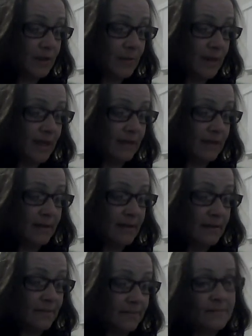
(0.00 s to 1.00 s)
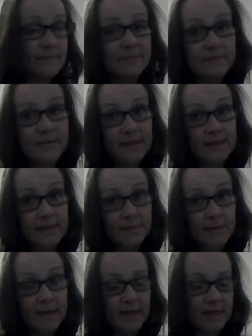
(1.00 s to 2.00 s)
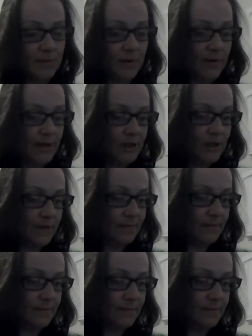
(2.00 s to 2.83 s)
spinning? This is my exploration.